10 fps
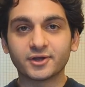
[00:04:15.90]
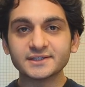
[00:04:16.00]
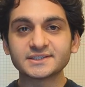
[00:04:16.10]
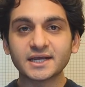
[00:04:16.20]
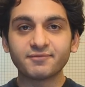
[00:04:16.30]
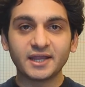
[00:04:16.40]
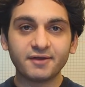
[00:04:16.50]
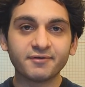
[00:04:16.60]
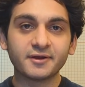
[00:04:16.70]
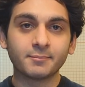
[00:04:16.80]
you can save
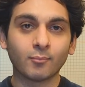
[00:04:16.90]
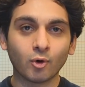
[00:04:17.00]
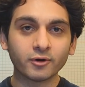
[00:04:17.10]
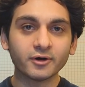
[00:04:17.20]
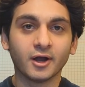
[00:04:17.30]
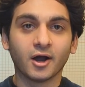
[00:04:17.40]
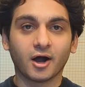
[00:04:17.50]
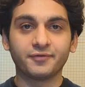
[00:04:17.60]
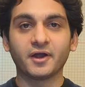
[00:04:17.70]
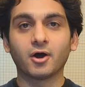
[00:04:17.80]
even more
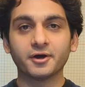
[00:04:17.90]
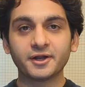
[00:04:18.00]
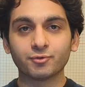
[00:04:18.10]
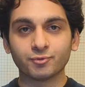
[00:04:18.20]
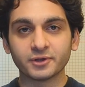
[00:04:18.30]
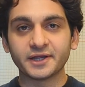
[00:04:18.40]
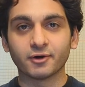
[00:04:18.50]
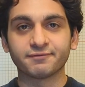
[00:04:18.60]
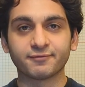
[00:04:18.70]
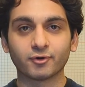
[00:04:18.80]
on the already
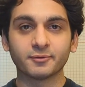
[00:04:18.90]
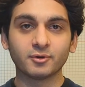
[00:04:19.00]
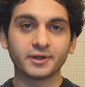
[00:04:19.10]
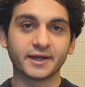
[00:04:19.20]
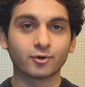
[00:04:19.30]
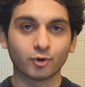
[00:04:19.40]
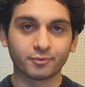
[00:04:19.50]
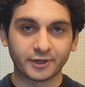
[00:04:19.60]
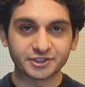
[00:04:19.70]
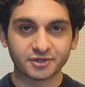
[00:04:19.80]
really affordable
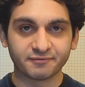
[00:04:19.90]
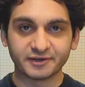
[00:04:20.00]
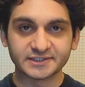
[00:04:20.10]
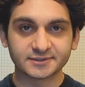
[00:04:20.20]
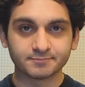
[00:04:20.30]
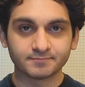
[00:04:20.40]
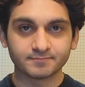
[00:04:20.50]
incorporation fees.